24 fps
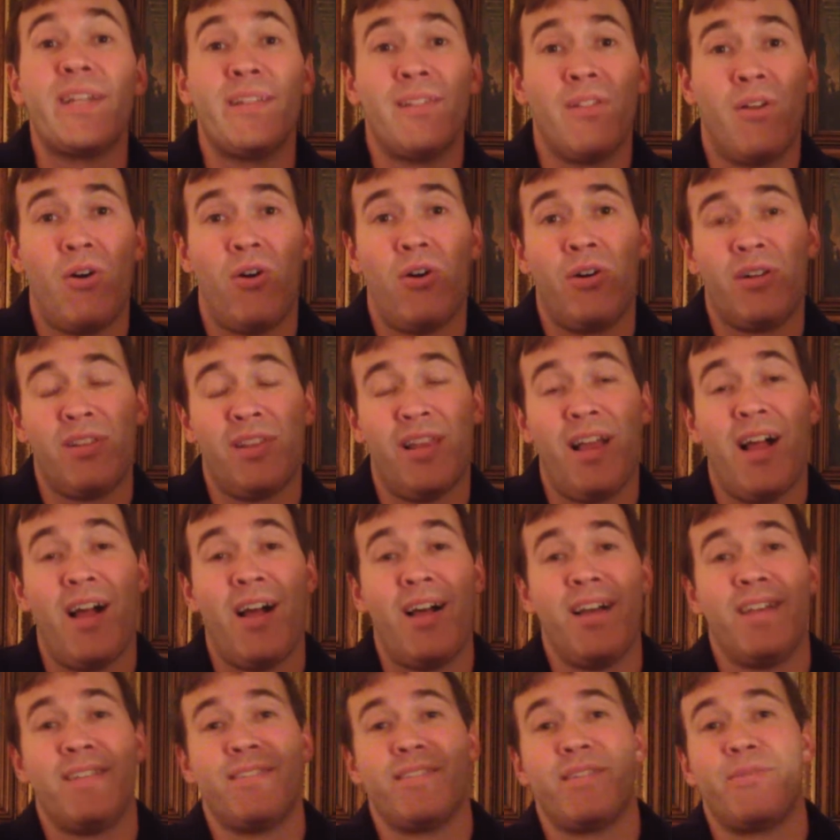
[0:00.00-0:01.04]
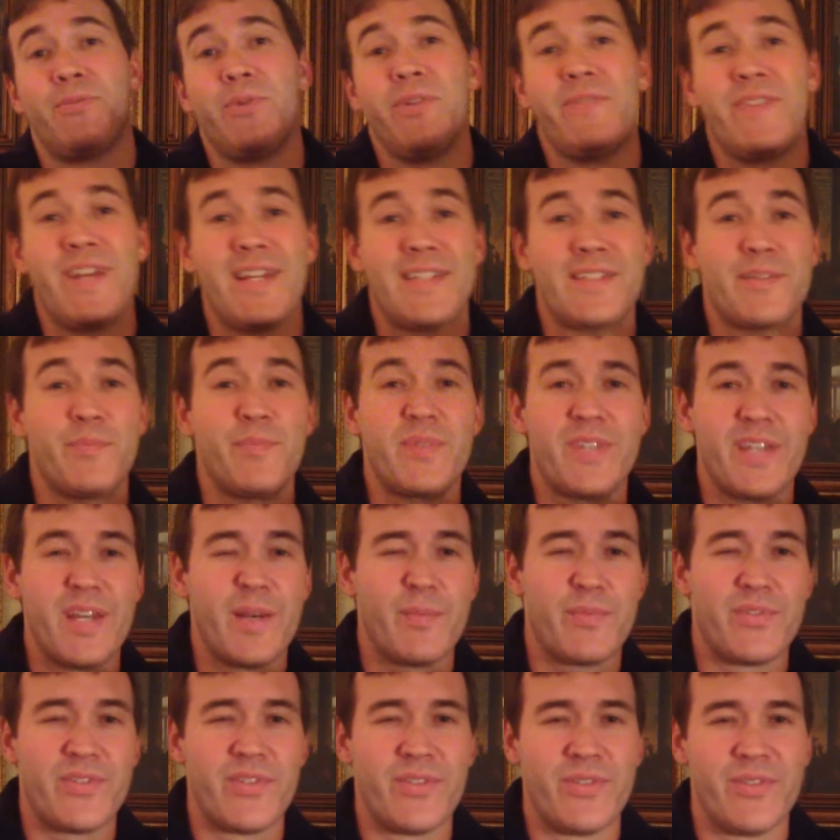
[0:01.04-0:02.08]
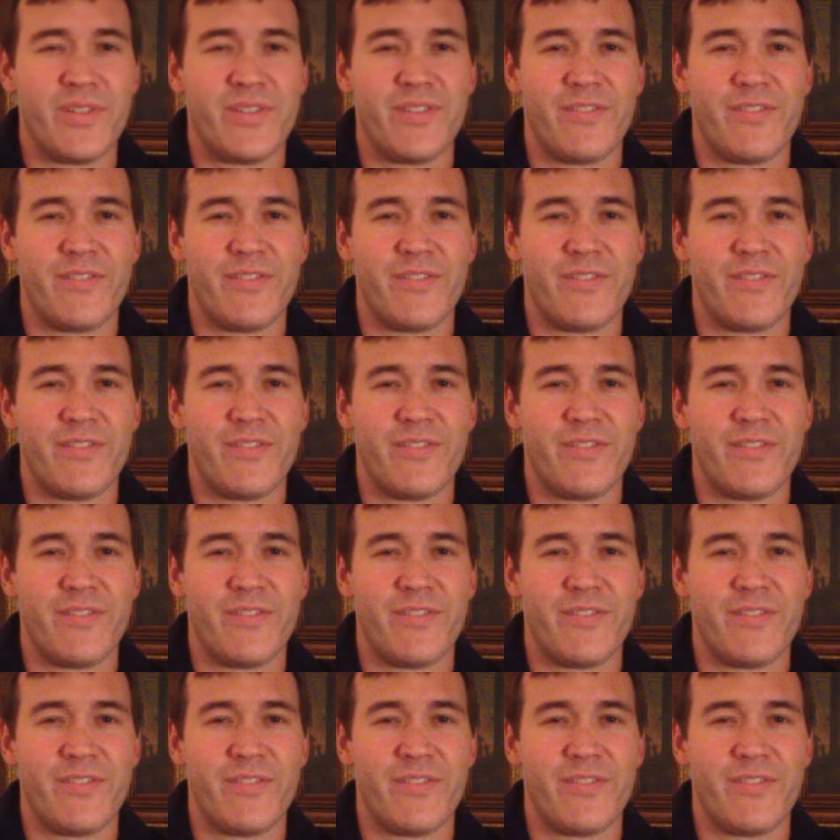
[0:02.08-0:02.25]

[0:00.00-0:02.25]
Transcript: long lines, and we've got some tips